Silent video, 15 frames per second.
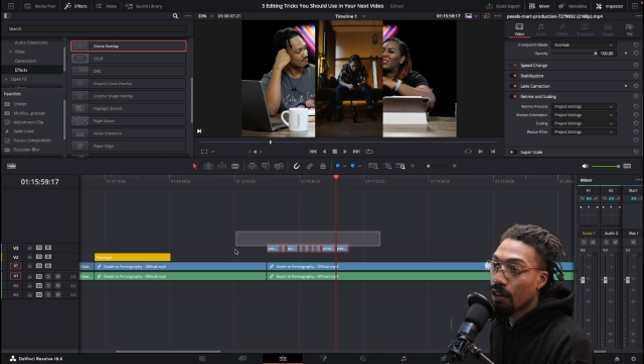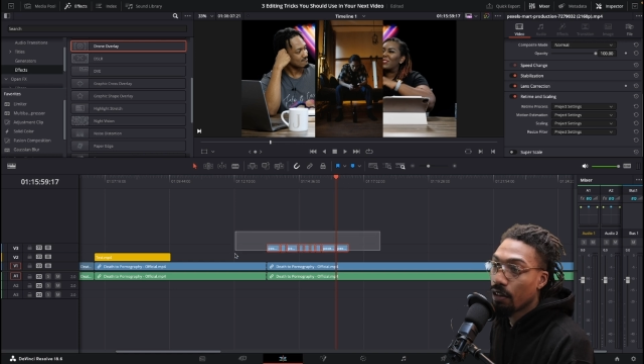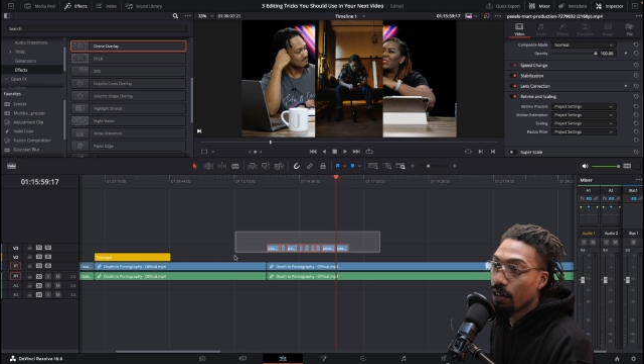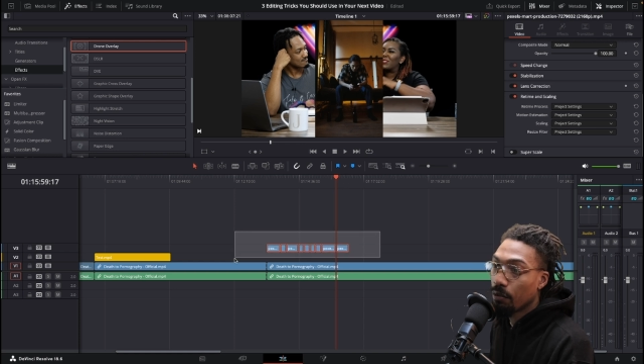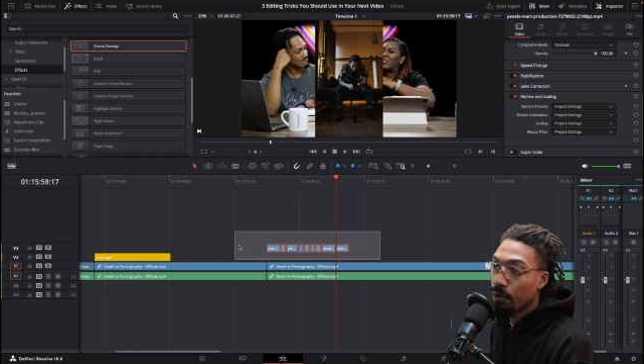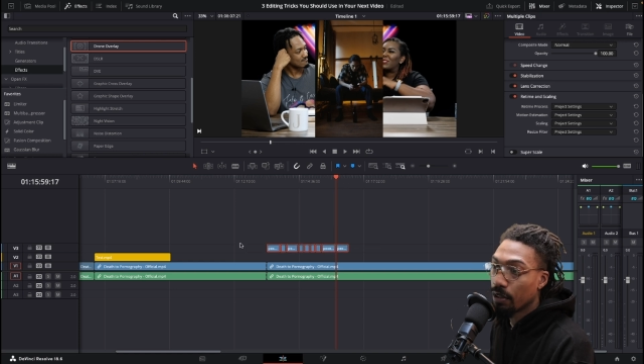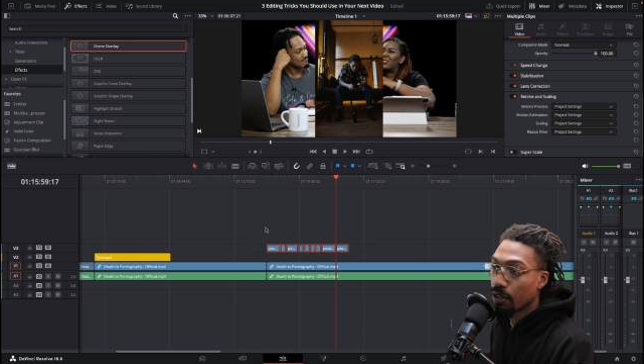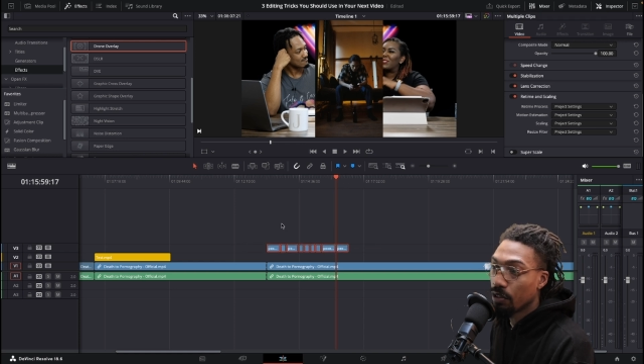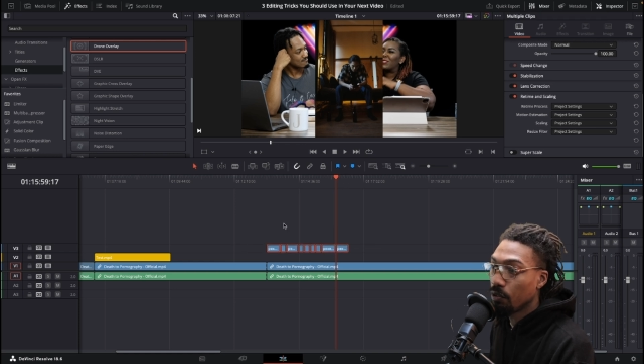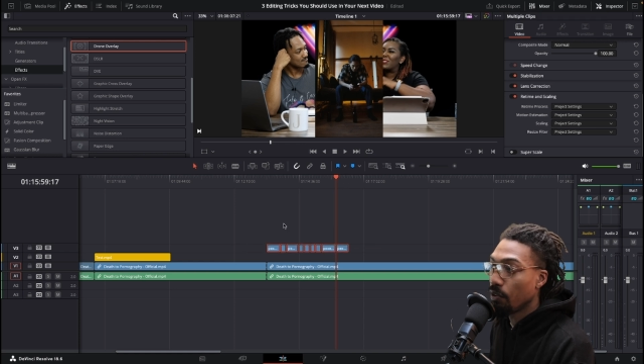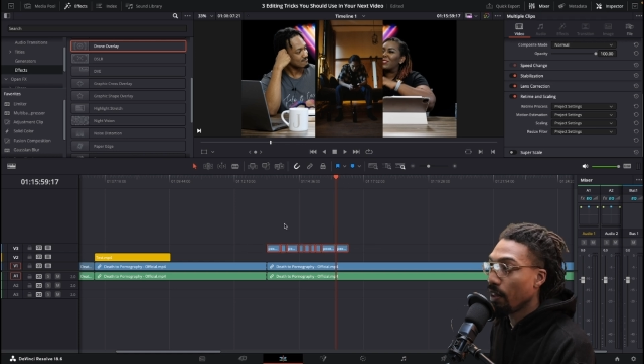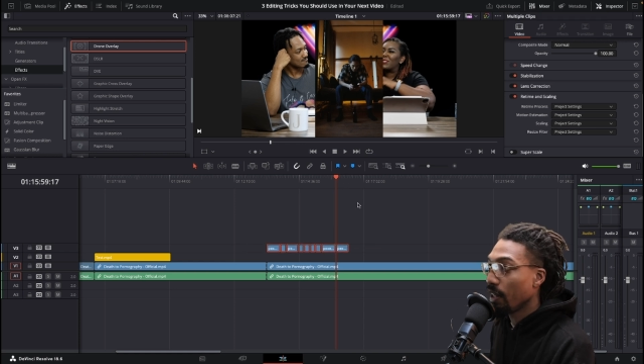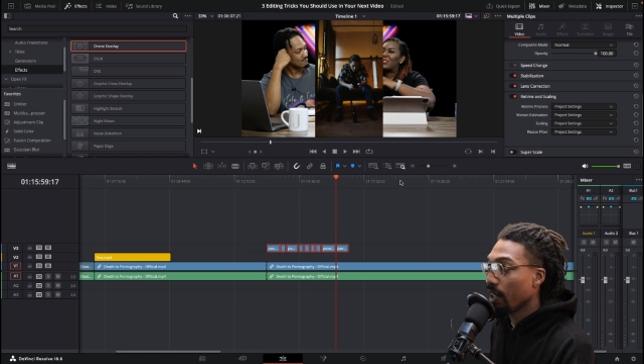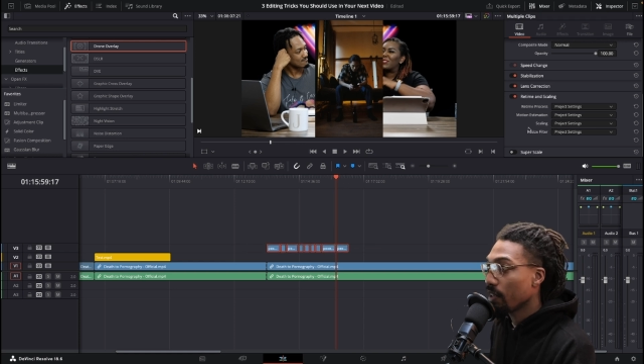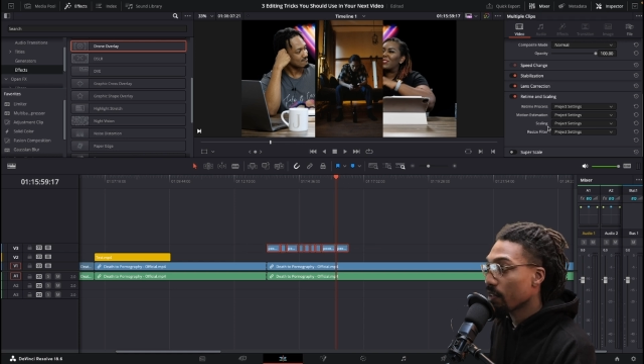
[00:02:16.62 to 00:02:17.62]
We could do
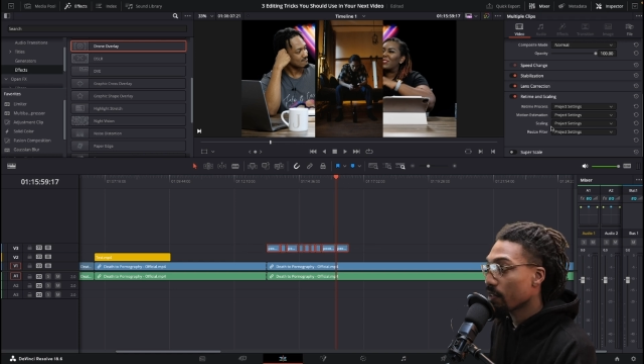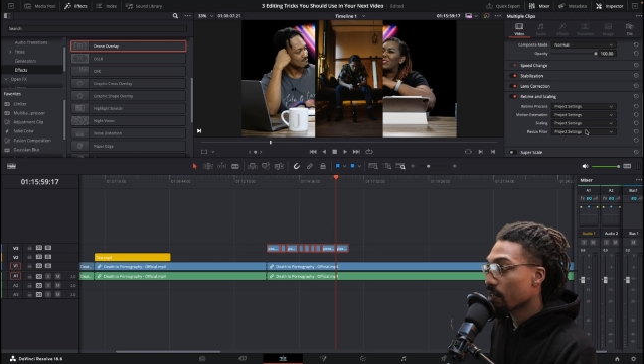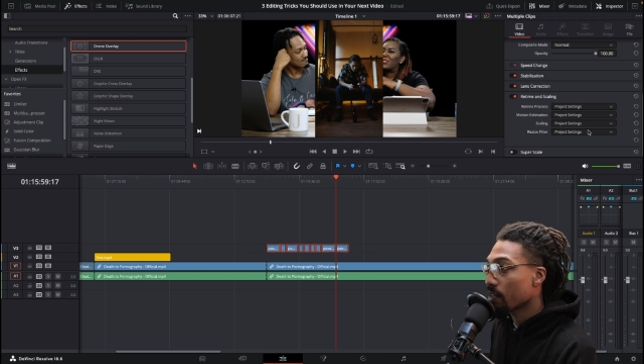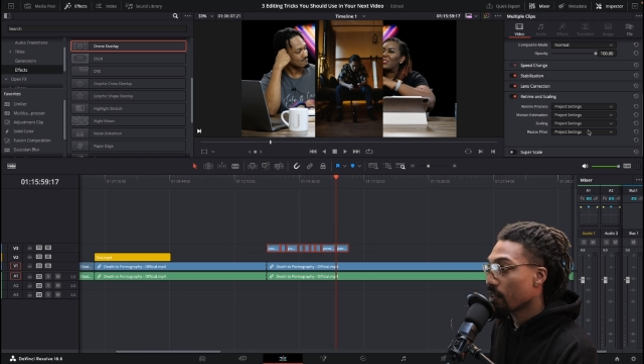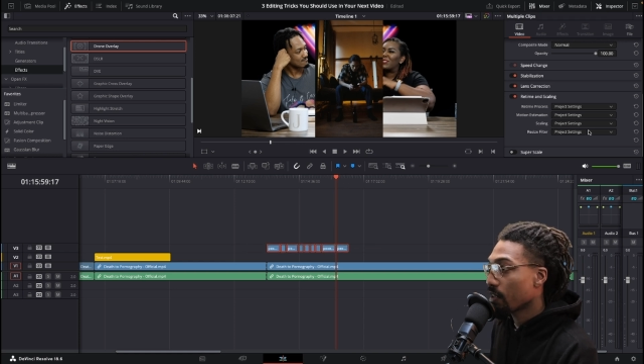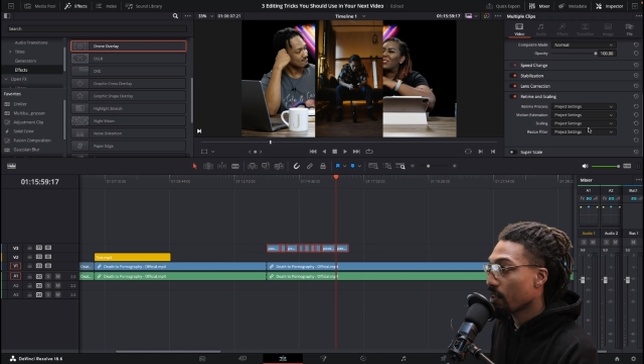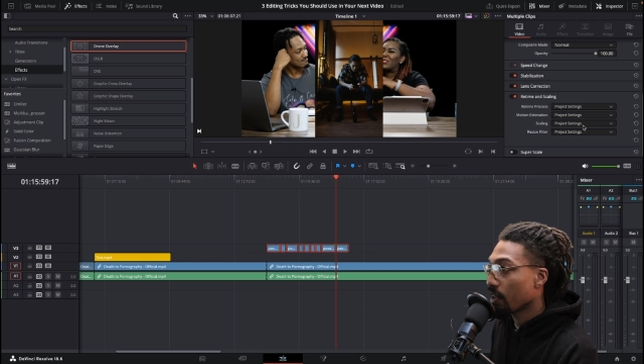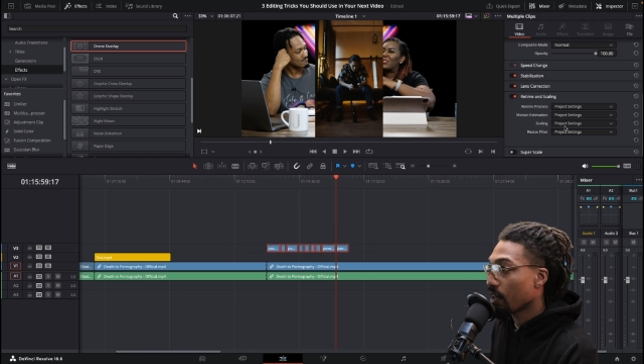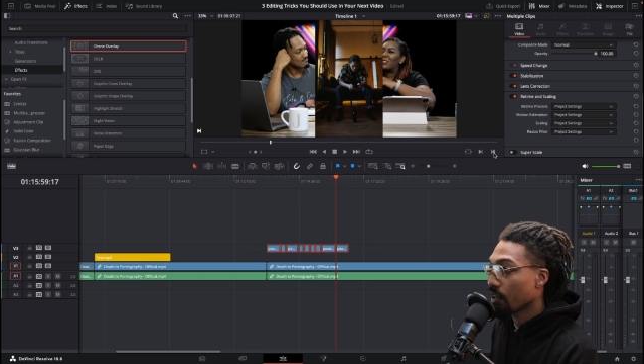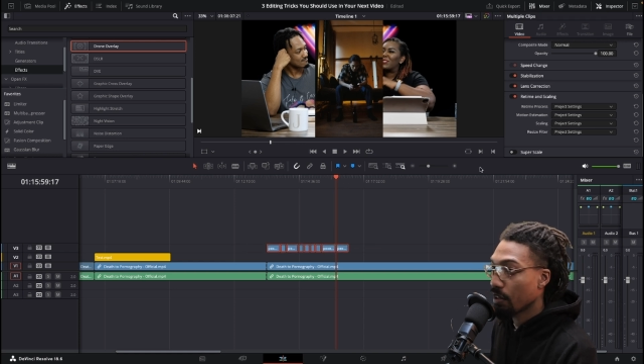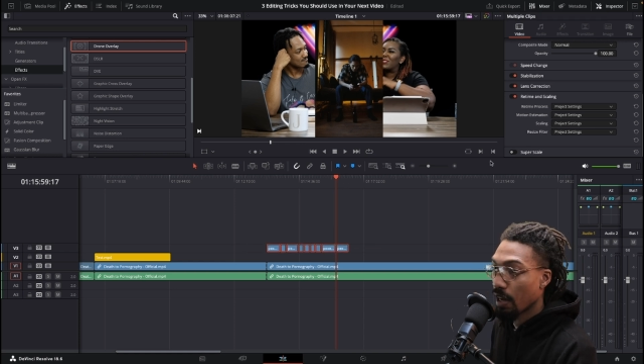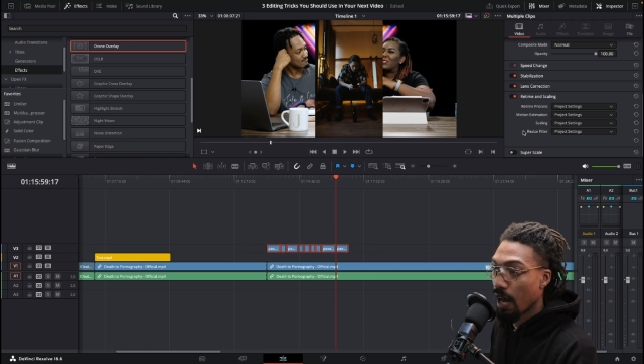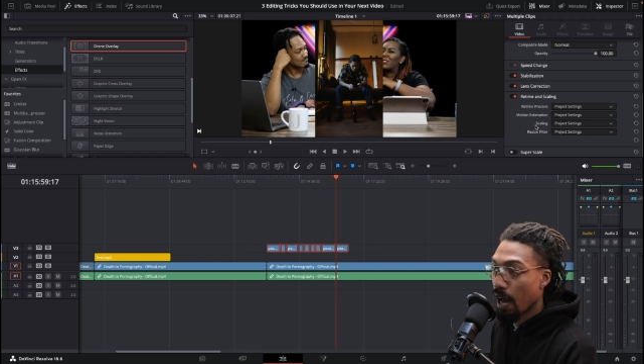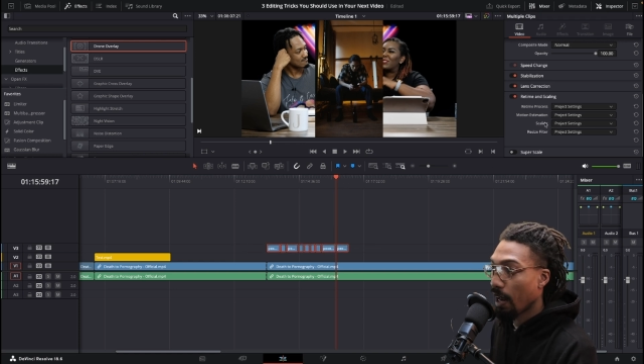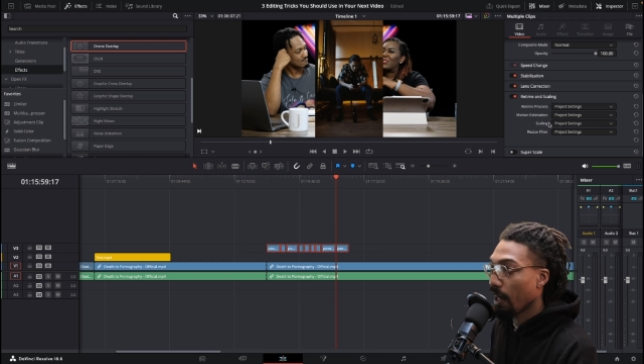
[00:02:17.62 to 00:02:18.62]
this,
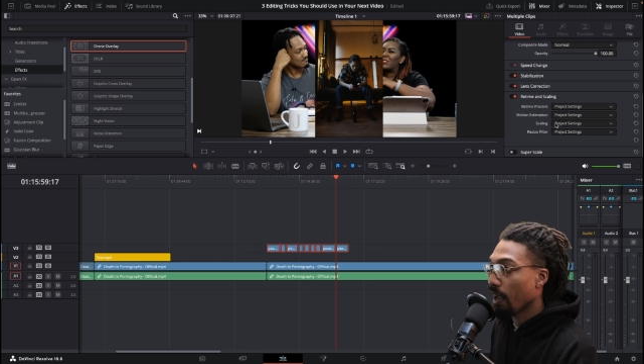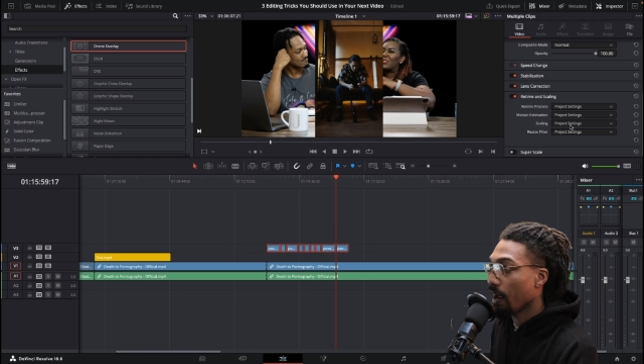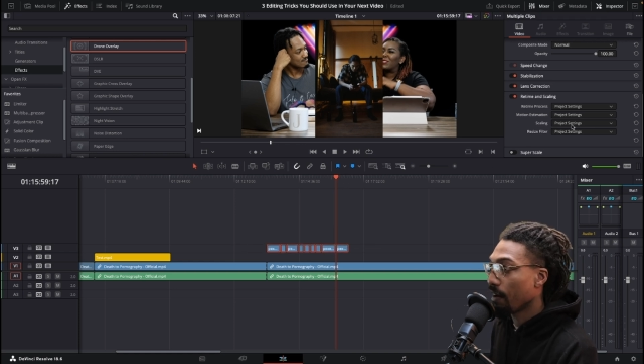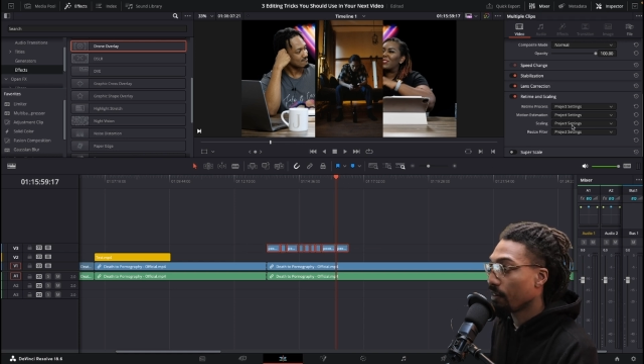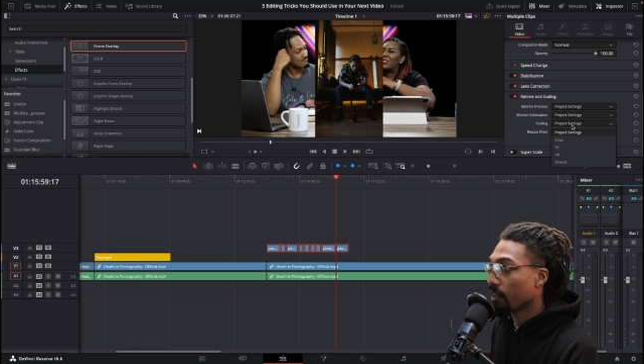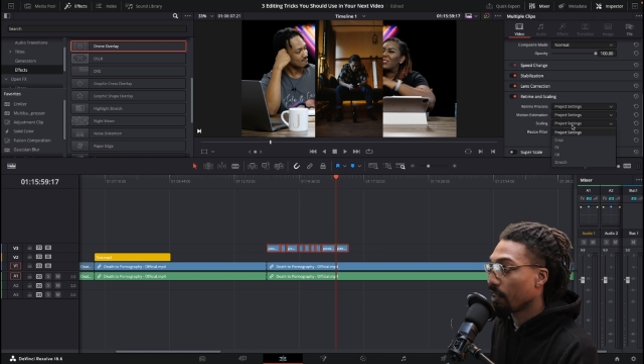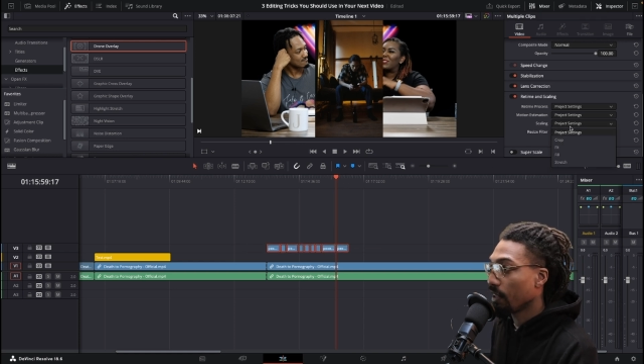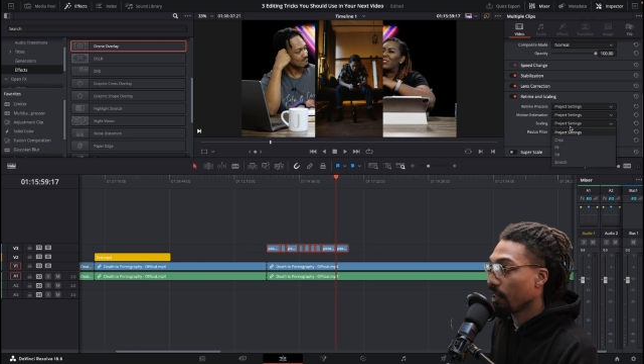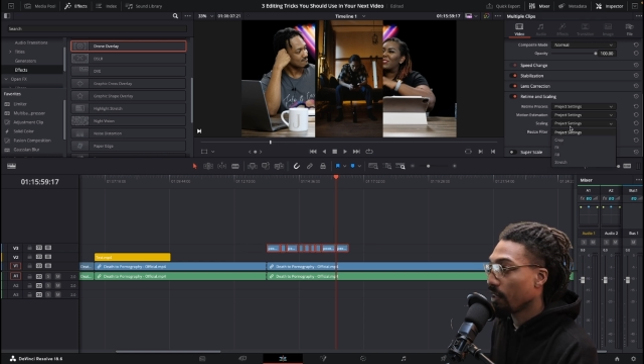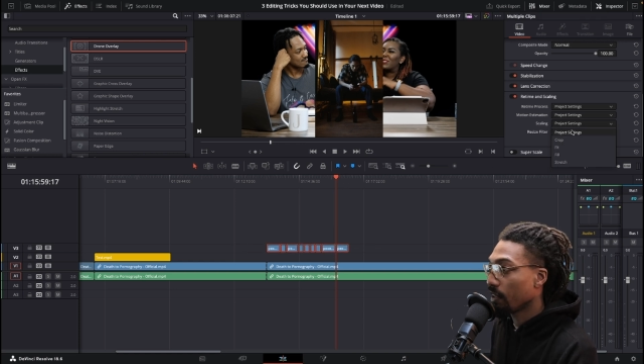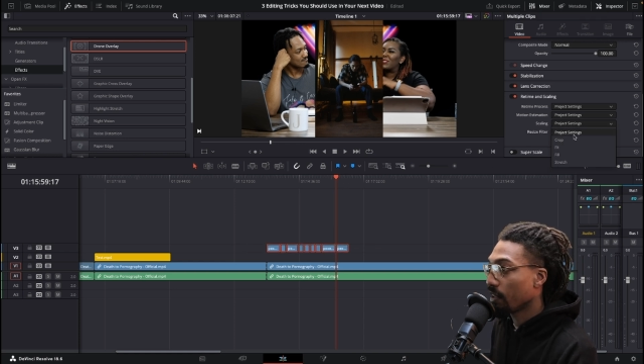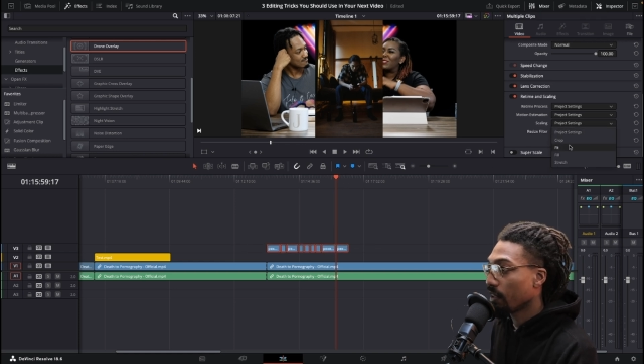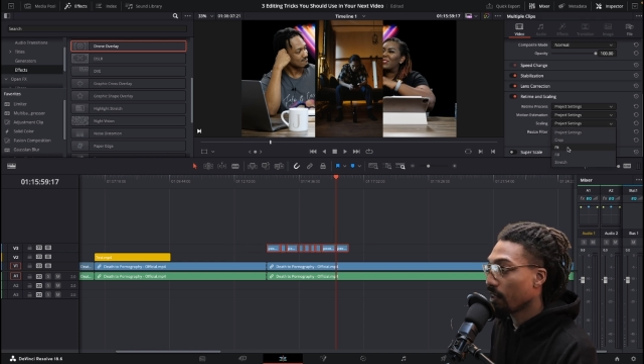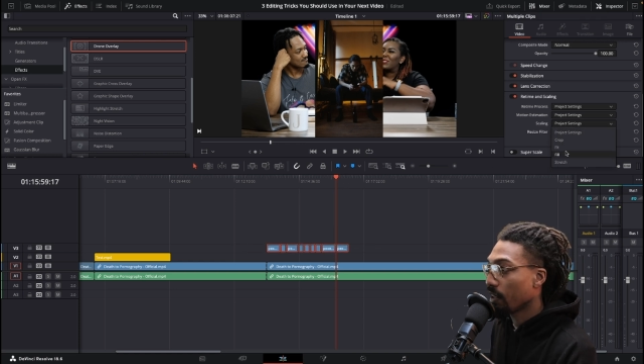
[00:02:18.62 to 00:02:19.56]
highlight everything,